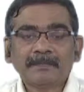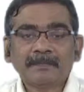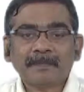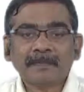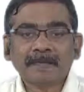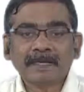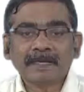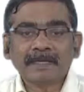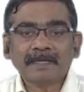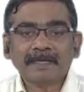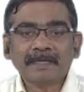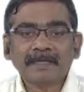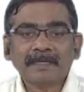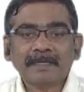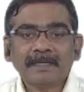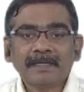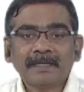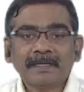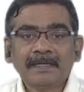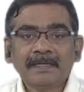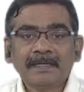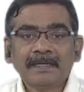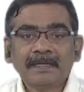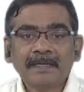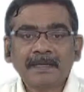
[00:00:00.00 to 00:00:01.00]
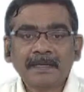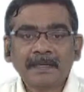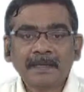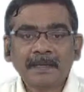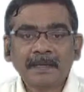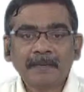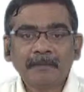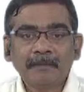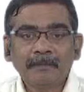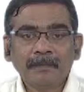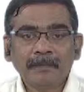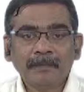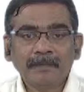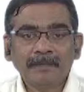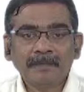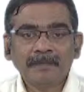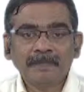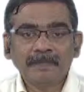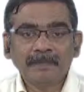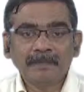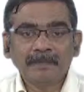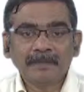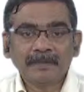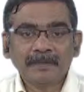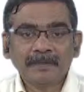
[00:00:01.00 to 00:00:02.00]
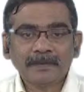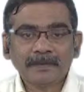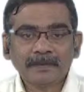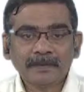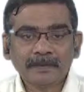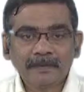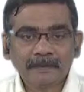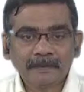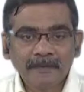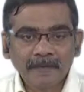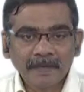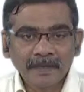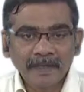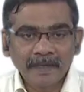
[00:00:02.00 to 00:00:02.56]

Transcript: practically impossible to